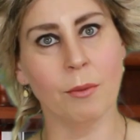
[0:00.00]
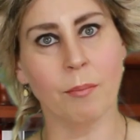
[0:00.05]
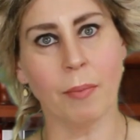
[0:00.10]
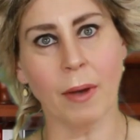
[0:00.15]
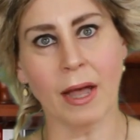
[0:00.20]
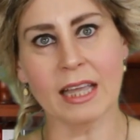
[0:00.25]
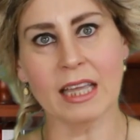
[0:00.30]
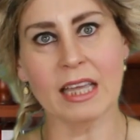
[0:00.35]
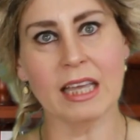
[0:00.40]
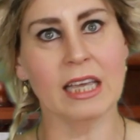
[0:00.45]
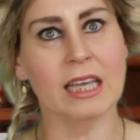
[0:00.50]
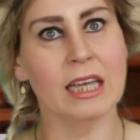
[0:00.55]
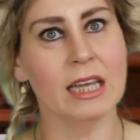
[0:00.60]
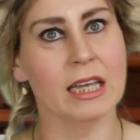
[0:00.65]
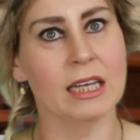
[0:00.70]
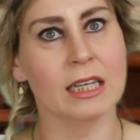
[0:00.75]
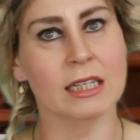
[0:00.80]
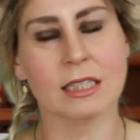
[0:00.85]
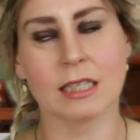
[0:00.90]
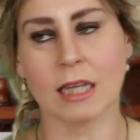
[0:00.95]
By
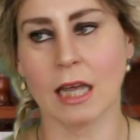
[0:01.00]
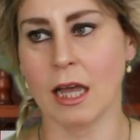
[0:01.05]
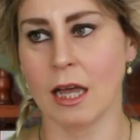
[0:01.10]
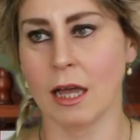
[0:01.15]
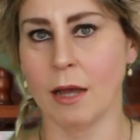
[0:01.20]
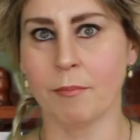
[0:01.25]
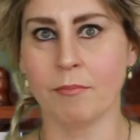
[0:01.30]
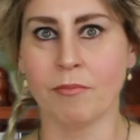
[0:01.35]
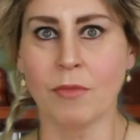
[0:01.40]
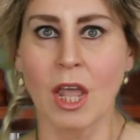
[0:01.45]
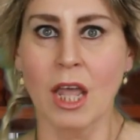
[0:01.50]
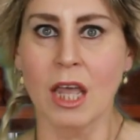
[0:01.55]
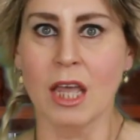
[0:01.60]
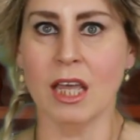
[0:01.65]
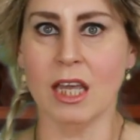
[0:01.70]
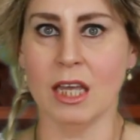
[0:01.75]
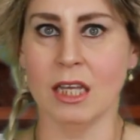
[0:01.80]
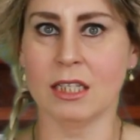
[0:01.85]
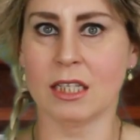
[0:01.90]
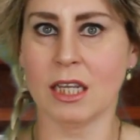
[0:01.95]
is
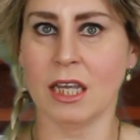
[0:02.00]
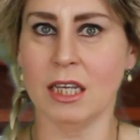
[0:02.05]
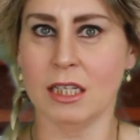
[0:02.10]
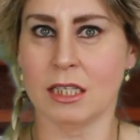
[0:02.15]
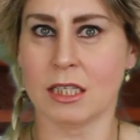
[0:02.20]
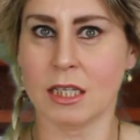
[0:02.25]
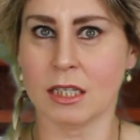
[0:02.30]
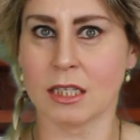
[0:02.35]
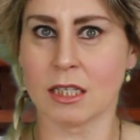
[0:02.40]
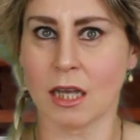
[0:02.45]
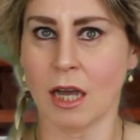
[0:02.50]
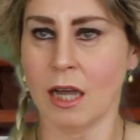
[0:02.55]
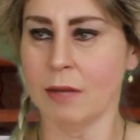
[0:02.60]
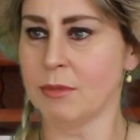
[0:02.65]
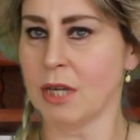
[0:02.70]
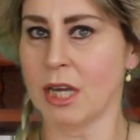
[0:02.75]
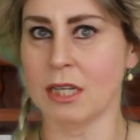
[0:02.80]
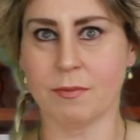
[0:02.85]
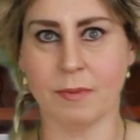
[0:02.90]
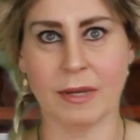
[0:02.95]

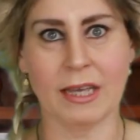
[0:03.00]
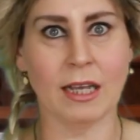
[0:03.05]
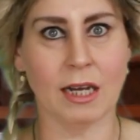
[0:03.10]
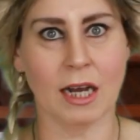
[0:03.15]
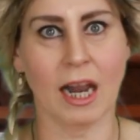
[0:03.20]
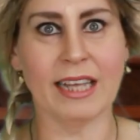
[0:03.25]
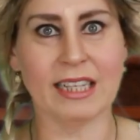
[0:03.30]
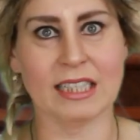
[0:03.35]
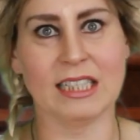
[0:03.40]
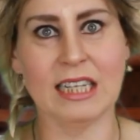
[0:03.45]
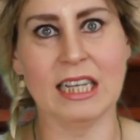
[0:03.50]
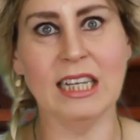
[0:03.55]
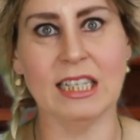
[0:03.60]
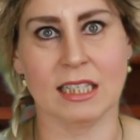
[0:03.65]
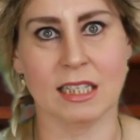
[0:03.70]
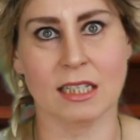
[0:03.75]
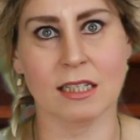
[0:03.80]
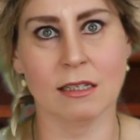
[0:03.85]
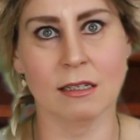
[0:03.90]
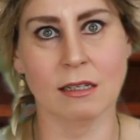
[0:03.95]
described as being like
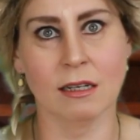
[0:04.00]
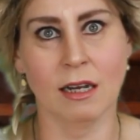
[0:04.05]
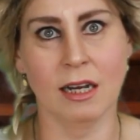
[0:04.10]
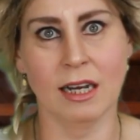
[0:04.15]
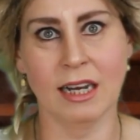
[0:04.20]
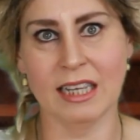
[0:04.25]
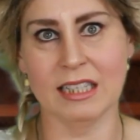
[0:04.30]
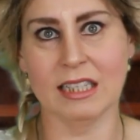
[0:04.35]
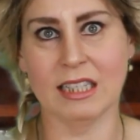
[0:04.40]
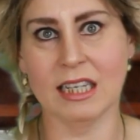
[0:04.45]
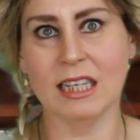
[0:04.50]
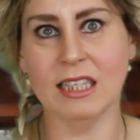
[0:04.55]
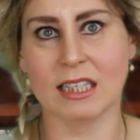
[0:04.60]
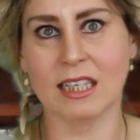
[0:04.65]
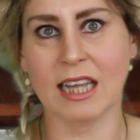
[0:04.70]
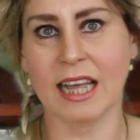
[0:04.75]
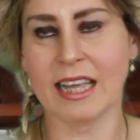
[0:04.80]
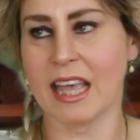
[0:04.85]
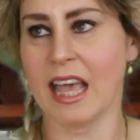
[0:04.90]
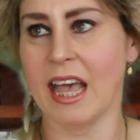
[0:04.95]
this,
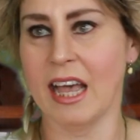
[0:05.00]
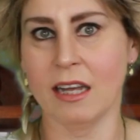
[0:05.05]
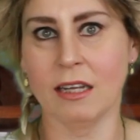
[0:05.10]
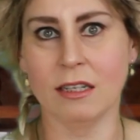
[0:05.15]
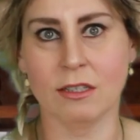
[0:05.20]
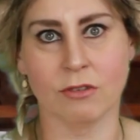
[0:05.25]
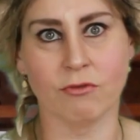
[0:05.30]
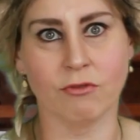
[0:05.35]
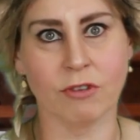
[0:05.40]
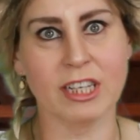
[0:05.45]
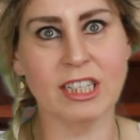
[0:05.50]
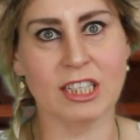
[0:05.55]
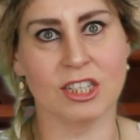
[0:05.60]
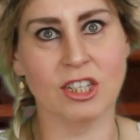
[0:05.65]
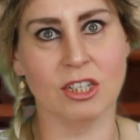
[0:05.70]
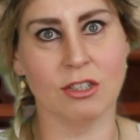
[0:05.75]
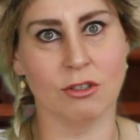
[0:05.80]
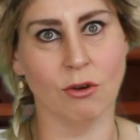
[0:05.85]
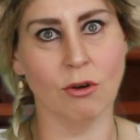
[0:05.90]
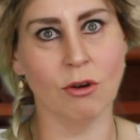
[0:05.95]
like held
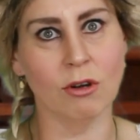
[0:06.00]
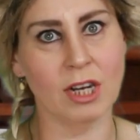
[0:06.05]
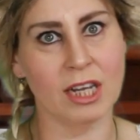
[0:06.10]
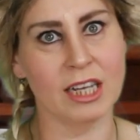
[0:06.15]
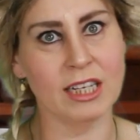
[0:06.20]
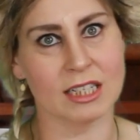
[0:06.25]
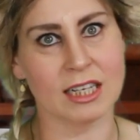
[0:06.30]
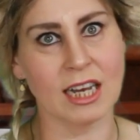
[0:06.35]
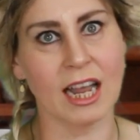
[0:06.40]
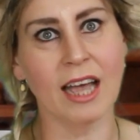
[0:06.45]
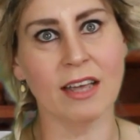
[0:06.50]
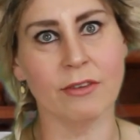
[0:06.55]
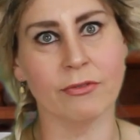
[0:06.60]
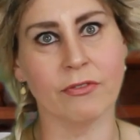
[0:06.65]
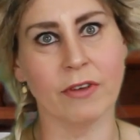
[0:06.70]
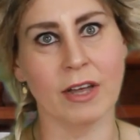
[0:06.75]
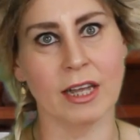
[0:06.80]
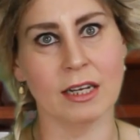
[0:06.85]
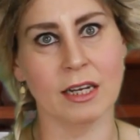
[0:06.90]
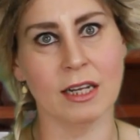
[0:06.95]
rigid all his
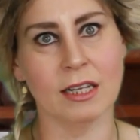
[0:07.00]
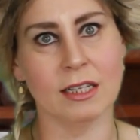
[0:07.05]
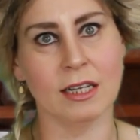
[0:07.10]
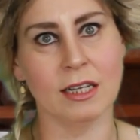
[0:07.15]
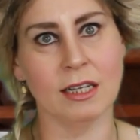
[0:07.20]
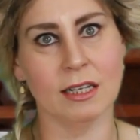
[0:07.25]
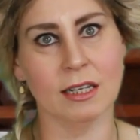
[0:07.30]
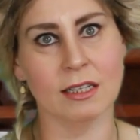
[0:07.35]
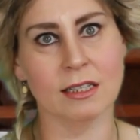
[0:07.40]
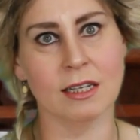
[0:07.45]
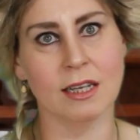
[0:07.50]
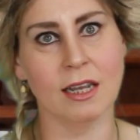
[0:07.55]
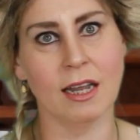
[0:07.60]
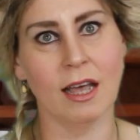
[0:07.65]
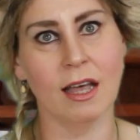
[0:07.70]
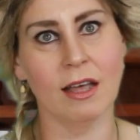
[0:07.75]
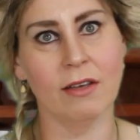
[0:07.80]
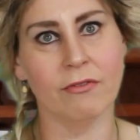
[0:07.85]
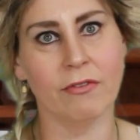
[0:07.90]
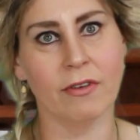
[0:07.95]
life, and that he has
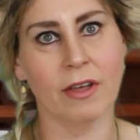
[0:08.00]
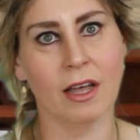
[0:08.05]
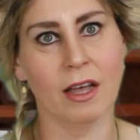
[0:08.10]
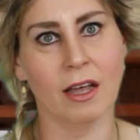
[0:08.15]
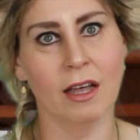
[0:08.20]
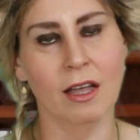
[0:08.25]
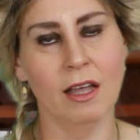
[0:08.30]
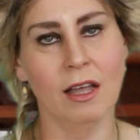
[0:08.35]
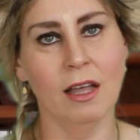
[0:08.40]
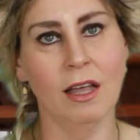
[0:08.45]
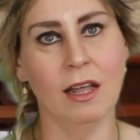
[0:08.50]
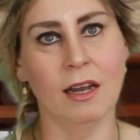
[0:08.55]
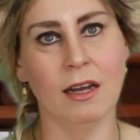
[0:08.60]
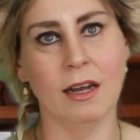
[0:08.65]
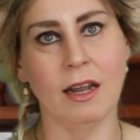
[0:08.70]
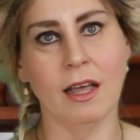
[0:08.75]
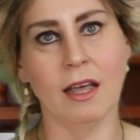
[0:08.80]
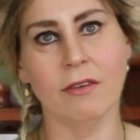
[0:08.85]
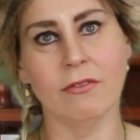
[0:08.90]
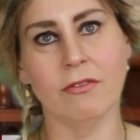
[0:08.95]
never
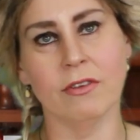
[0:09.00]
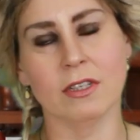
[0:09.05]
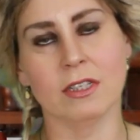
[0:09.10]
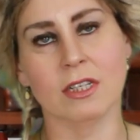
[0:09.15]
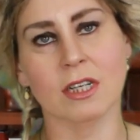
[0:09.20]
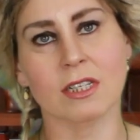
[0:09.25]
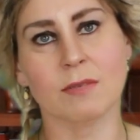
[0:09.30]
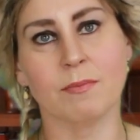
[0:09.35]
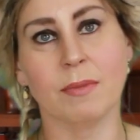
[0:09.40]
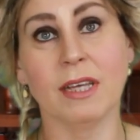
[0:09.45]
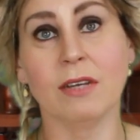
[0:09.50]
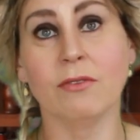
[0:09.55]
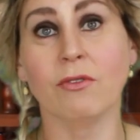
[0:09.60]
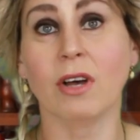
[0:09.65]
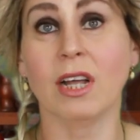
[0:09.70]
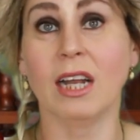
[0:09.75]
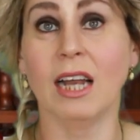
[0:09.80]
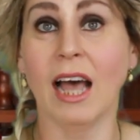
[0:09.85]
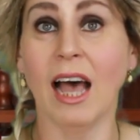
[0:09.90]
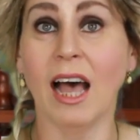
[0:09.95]
just been
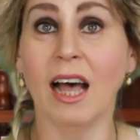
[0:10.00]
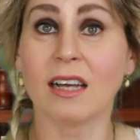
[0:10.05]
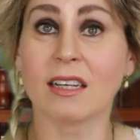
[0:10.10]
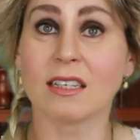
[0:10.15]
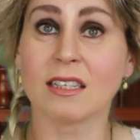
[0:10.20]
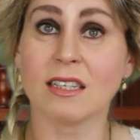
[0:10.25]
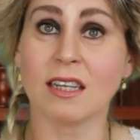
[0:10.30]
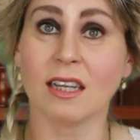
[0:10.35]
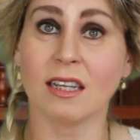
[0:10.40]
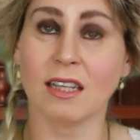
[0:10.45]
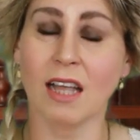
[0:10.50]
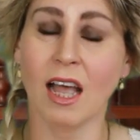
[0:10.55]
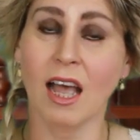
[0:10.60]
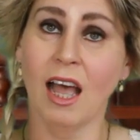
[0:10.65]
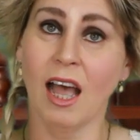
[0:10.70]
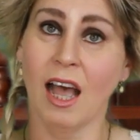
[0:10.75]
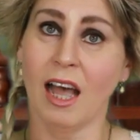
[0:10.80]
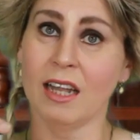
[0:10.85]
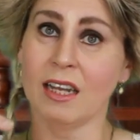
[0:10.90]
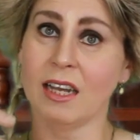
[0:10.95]
relaxed, and
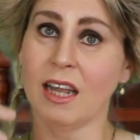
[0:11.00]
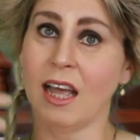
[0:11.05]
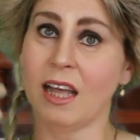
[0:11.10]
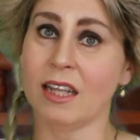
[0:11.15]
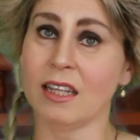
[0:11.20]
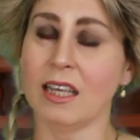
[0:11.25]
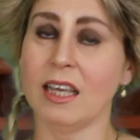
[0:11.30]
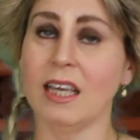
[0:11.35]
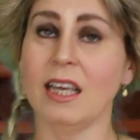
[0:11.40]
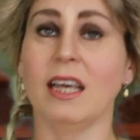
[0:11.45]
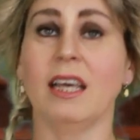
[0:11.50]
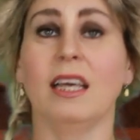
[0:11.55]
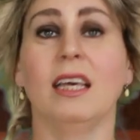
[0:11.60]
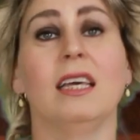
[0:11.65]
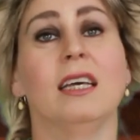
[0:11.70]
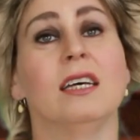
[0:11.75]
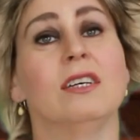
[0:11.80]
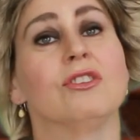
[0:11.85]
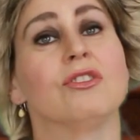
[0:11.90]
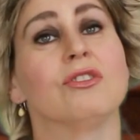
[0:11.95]

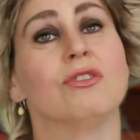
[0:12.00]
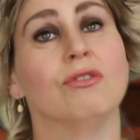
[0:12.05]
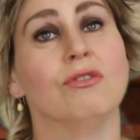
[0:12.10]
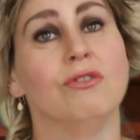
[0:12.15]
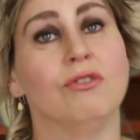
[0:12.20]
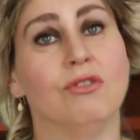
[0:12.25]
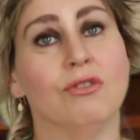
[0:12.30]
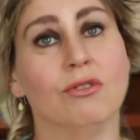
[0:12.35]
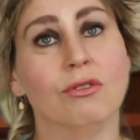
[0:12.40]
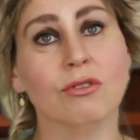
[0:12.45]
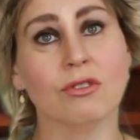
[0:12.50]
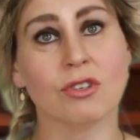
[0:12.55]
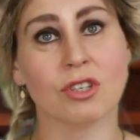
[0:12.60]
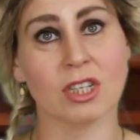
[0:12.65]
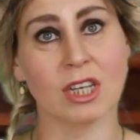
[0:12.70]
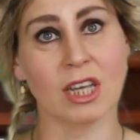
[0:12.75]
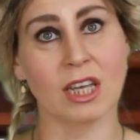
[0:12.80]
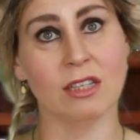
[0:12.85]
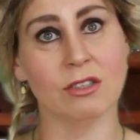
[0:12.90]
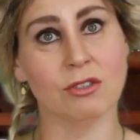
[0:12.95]
he is
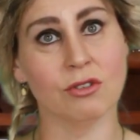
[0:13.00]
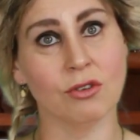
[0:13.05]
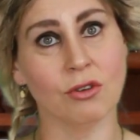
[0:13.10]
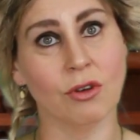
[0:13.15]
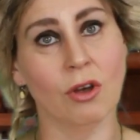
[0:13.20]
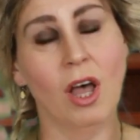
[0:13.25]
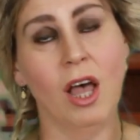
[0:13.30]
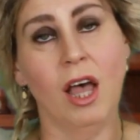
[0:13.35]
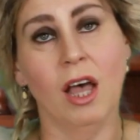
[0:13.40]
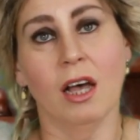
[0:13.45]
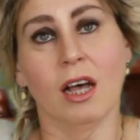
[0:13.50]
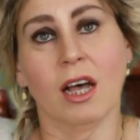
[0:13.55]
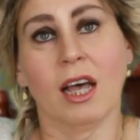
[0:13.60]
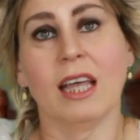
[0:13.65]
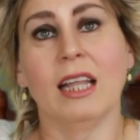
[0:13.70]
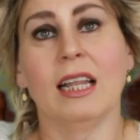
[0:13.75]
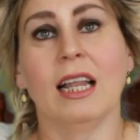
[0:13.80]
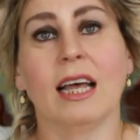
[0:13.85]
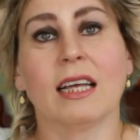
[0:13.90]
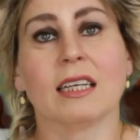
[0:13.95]
seduced into
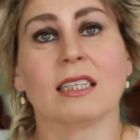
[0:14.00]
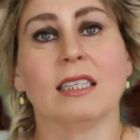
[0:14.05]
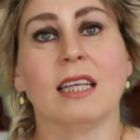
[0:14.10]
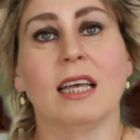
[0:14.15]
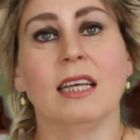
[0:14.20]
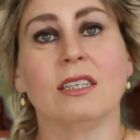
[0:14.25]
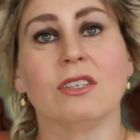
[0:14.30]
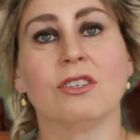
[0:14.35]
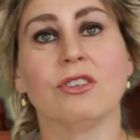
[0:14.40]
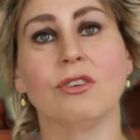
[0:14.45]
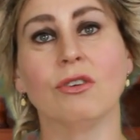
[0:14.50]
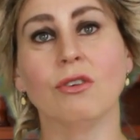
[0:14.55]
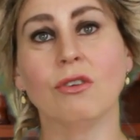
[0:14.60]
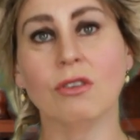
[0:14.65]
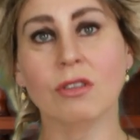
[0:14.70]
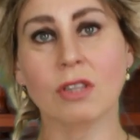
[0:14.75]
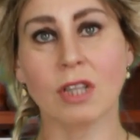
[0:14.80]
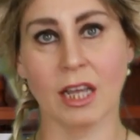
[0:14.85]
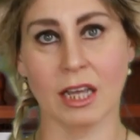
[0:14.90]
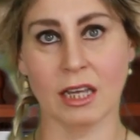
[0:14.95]

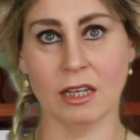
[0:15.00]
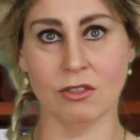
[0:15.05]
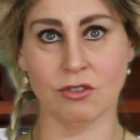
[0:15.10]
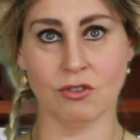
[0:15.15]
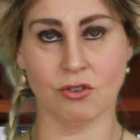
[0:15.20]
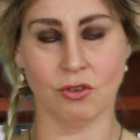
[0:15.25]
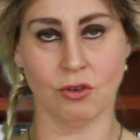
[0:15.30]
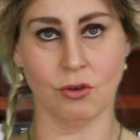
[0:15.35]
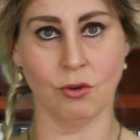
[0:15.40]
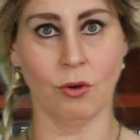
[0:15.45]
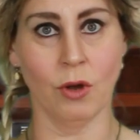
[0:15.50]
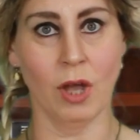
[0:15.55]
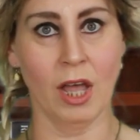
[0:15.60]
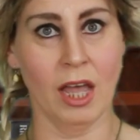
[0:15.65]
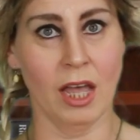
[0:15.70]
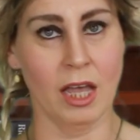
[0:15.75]
relaxation, into